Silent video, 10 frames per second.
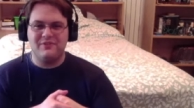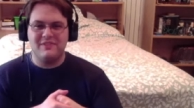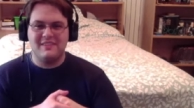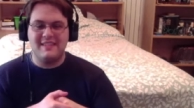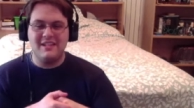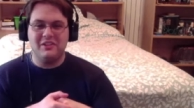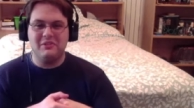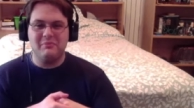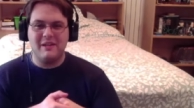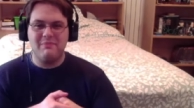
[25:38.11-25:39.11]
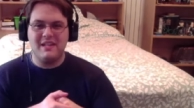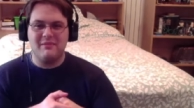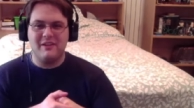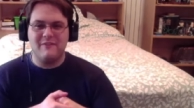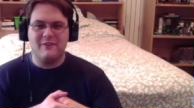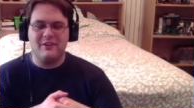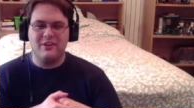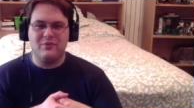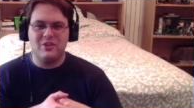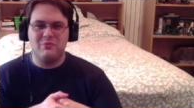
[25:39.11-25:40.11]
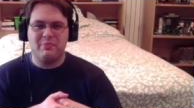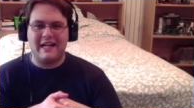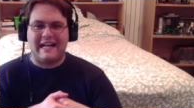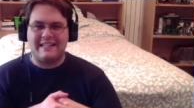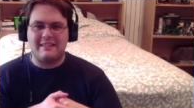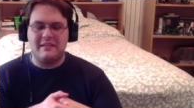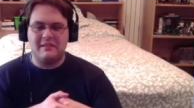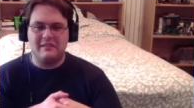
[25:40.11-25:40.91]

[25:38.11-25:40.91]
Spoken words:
Steel might become a very rich bot.